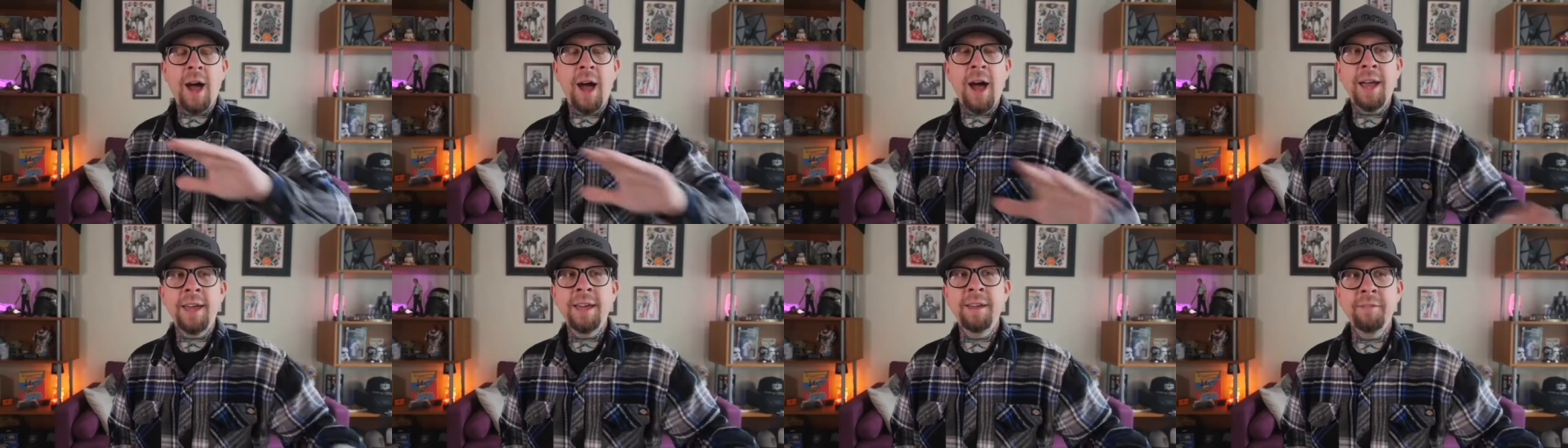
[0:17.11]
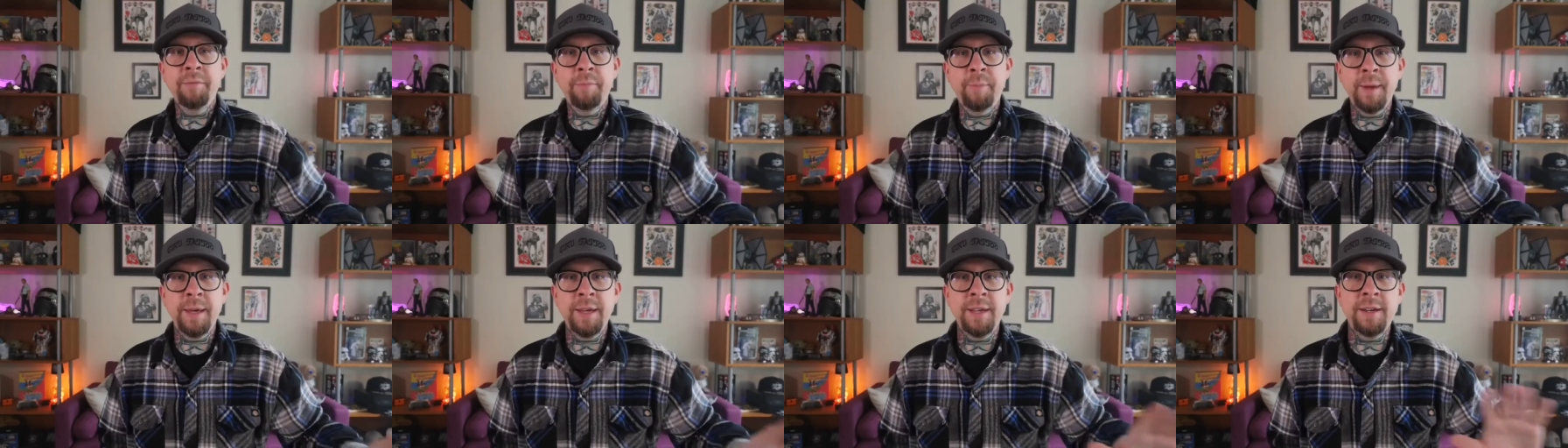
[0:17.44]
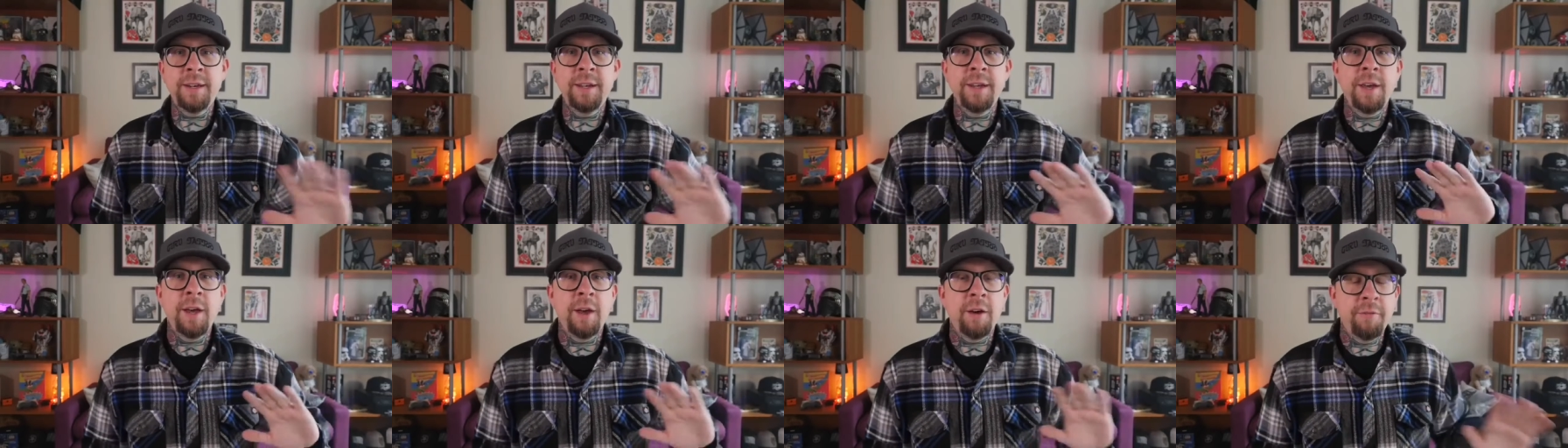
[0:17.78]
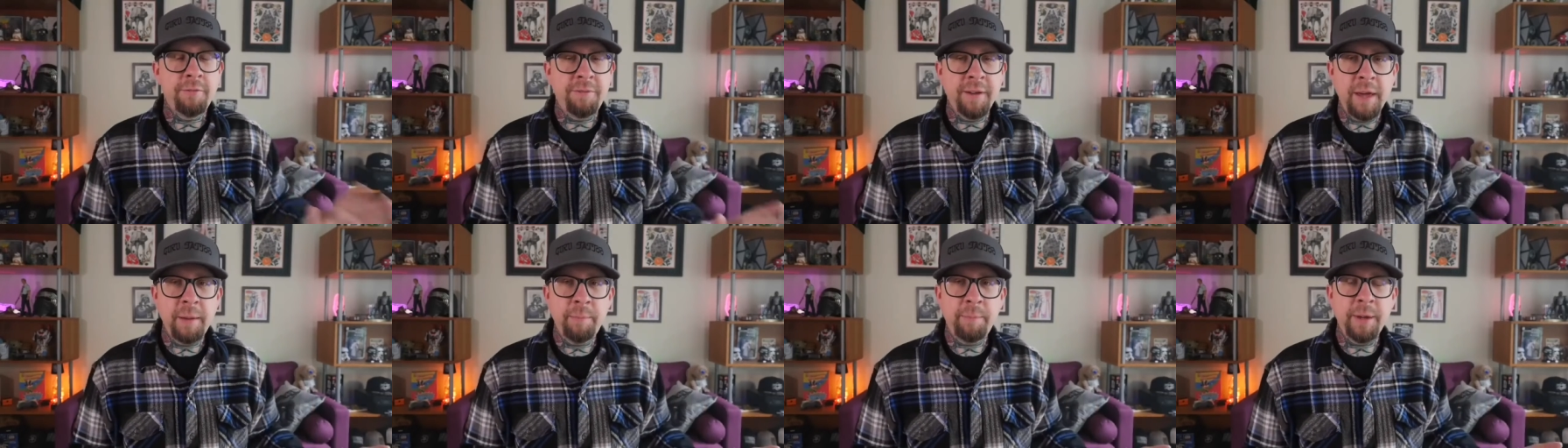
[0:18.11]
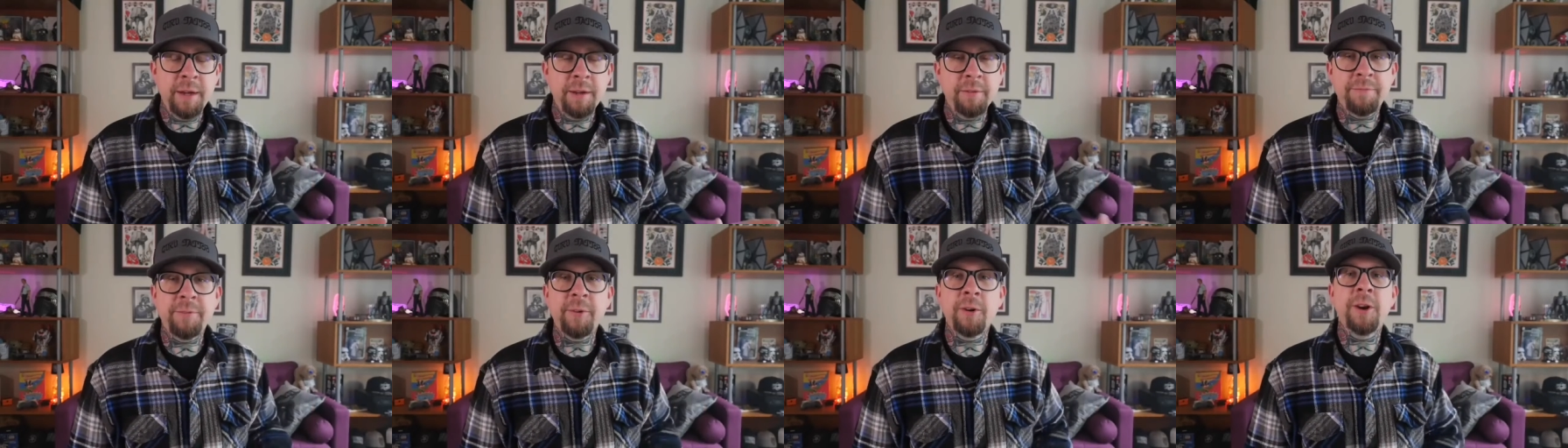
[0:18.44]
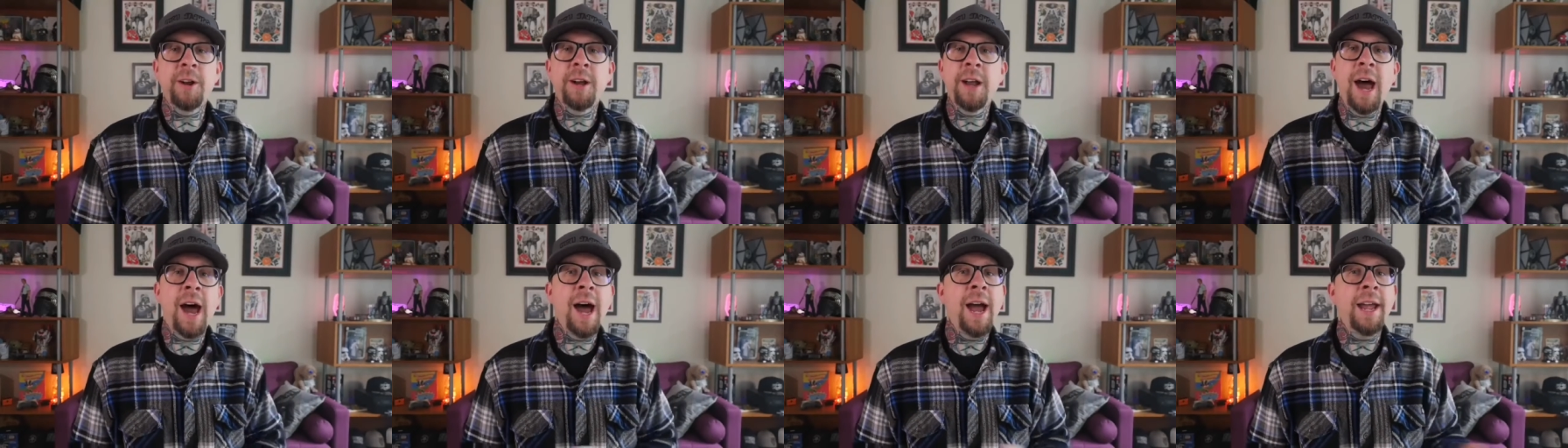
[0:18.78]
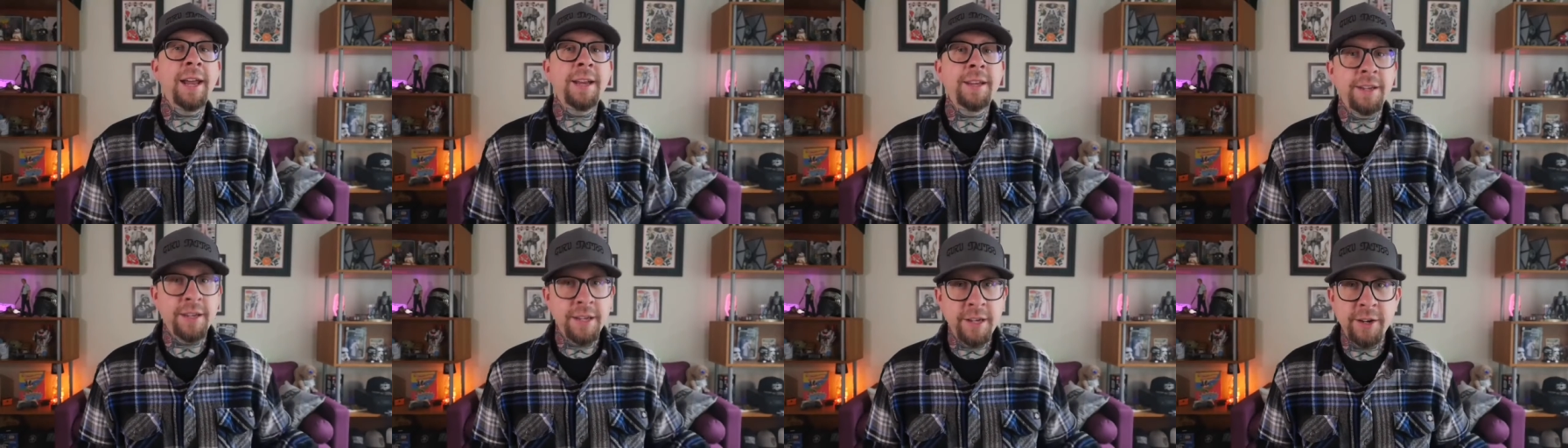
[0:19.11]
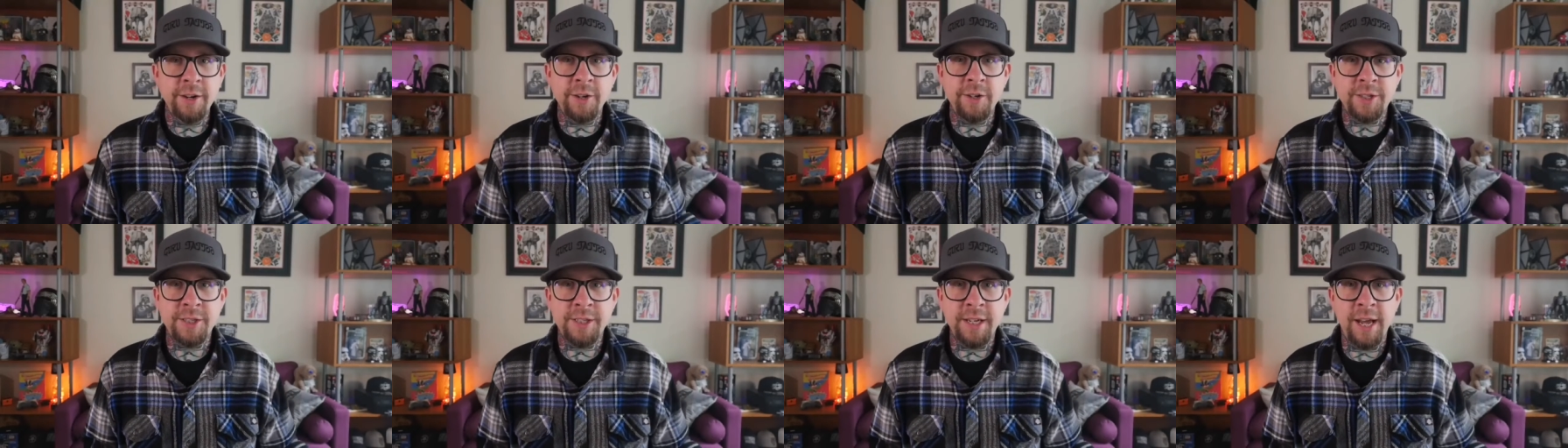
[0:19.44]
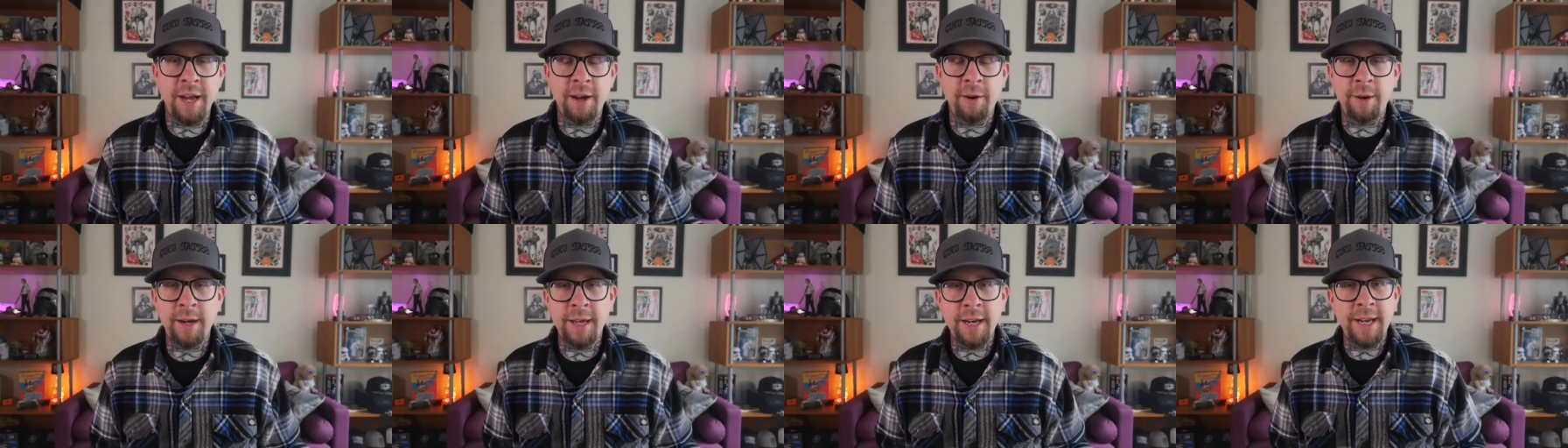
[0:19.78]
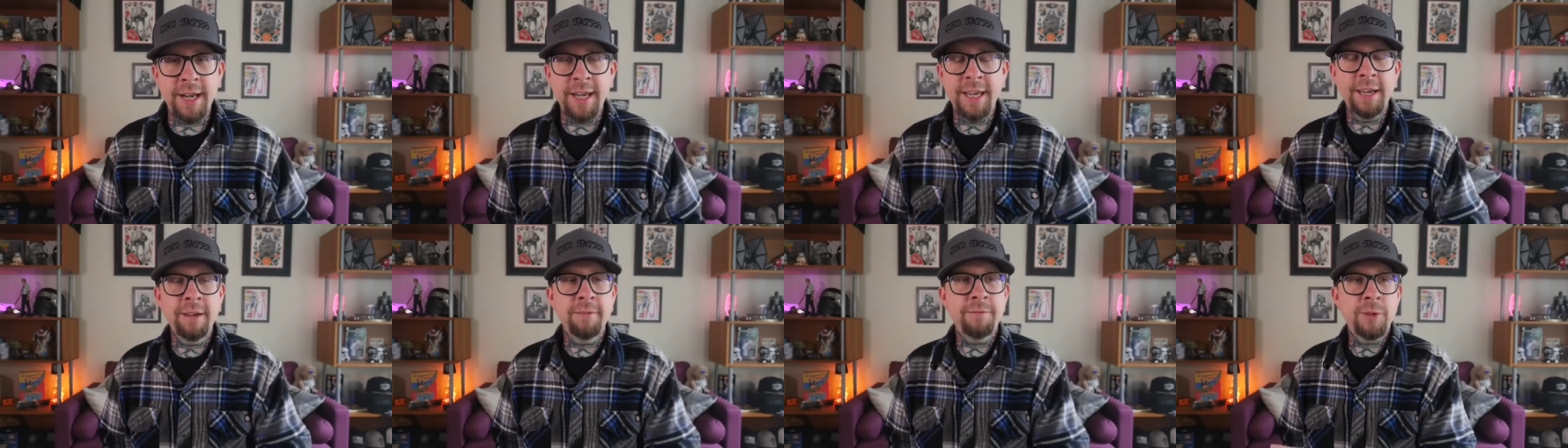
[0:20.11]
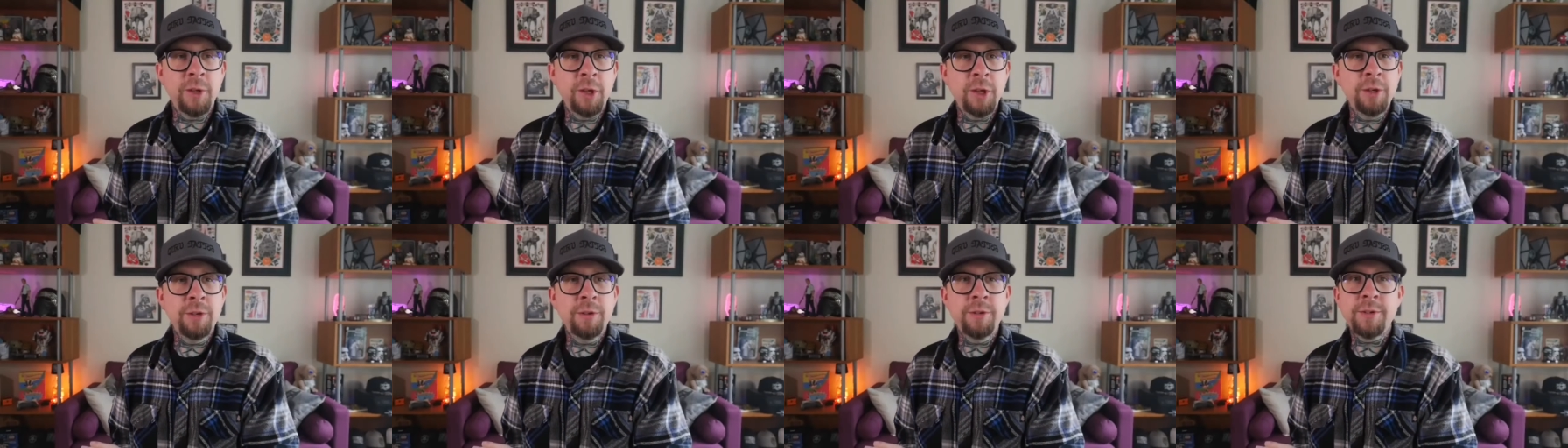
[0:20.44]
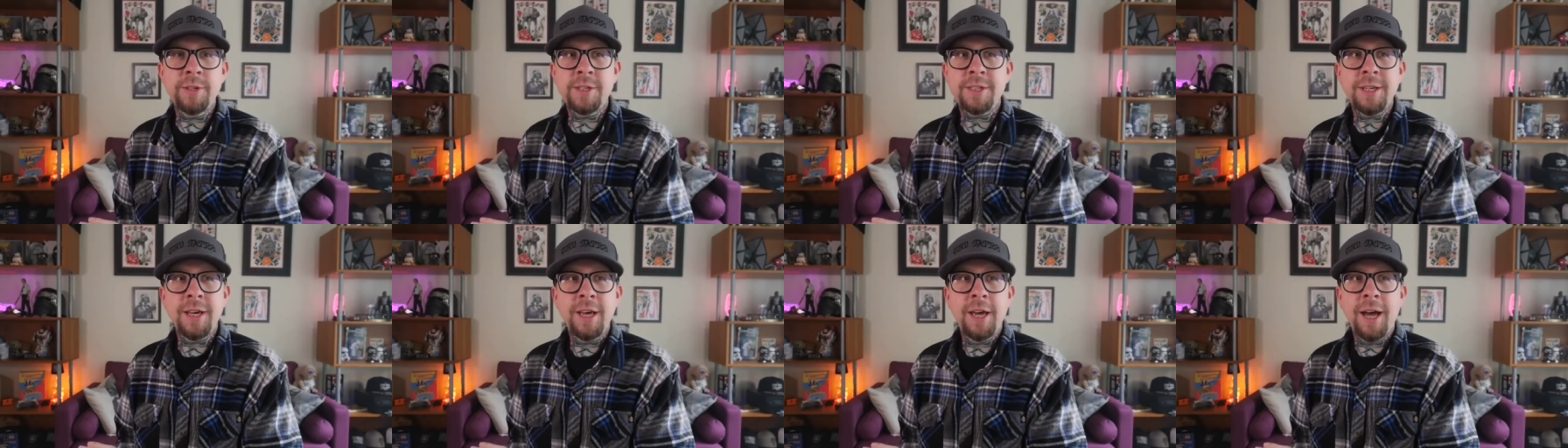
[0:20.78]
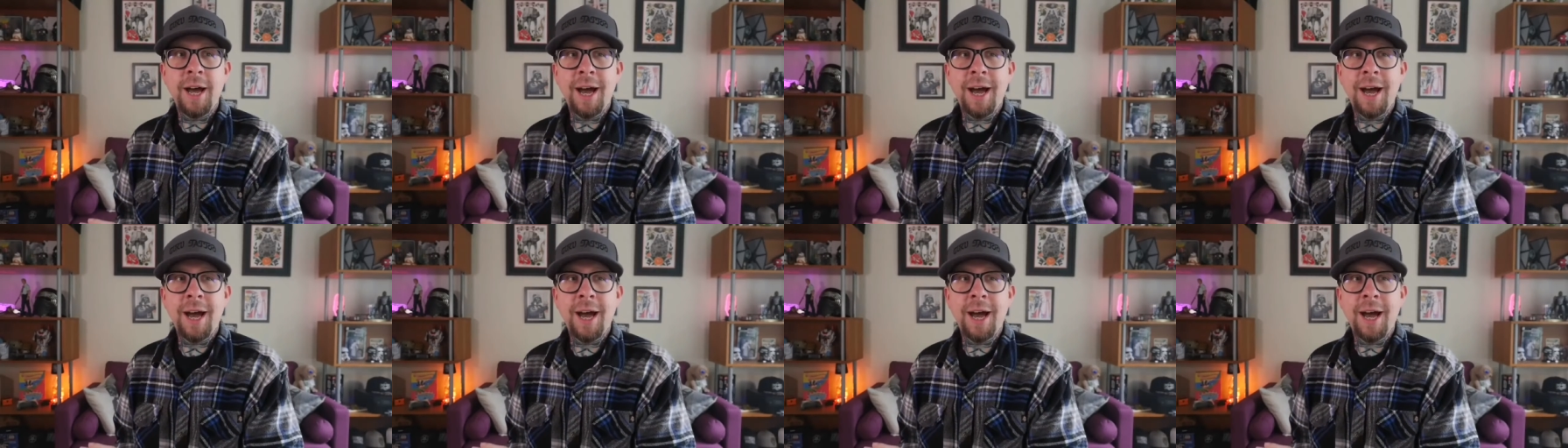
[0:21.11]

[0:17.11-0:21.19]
I have been vaping for nine years now, and I have used